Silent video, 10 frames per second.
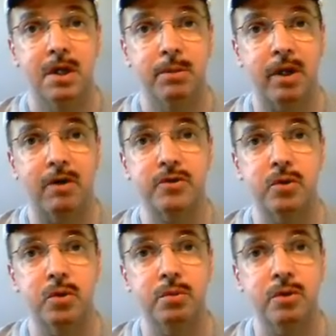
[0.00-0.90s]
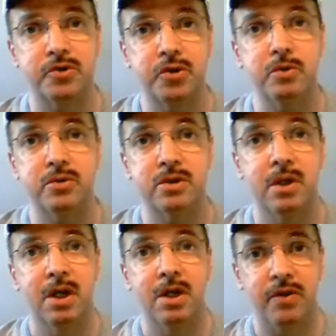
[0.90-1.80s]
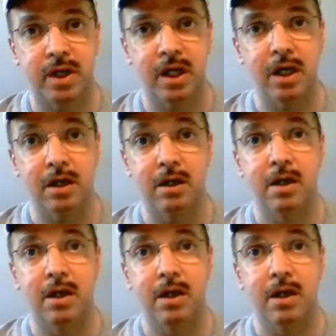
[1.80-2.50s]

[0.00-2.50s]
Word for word: But also who choose the king,